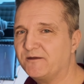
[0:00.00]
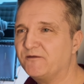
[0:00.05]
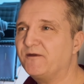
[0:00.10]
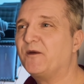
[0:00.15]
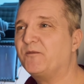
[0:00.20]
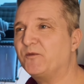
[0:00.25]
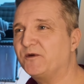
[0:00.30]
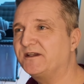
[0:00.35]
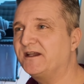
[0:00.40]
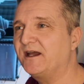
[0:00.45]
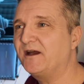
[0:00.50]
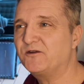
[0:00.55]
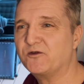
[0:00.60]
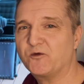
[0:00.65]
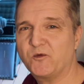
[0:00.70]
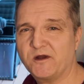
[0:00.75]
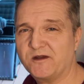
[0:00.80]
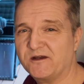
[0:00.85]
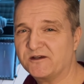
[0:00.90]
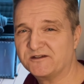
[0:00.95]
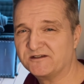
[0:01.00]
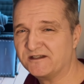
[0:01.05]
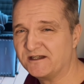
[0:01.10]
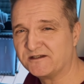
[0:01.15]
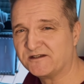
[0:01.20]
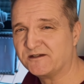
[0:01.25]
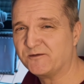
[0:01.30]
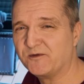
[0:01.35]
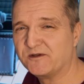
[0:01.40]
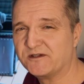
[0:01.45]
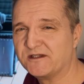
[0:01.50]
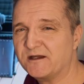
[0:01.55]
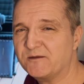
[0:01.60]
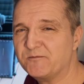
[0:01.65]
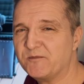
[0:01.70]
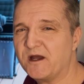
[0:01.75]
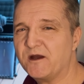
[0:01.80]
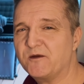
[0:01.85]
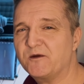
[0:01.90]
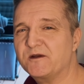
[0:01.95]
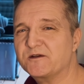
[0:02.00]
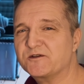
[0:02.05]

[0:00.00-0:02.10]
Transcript: It was down to under 60% power,